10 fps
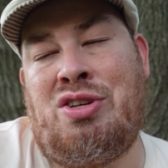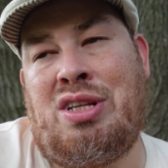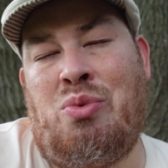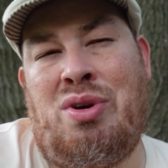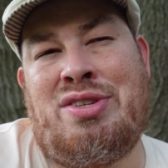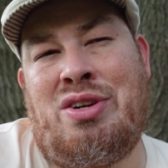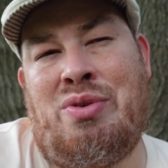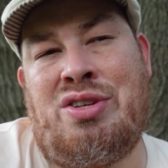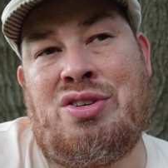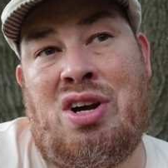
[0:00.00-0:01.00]
Like the ones that are
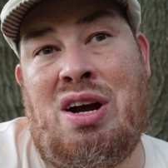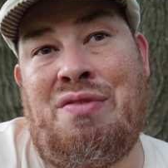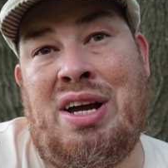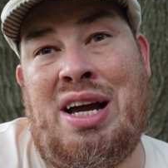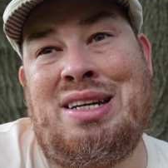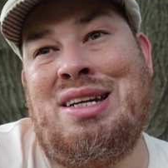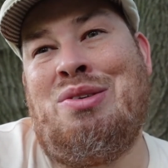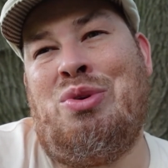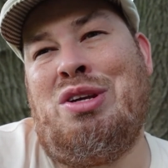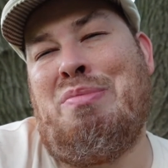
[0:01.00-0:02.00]
in the sarcophagi
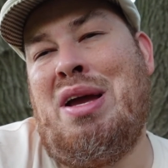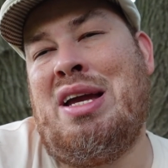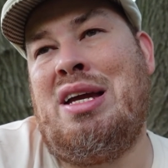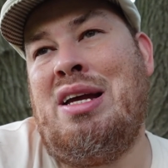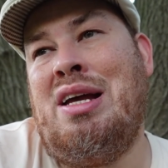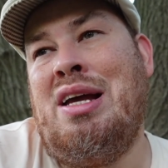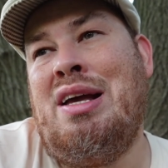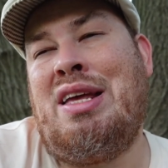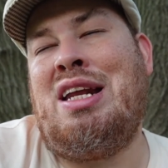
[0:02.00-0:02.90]
didn't really make, they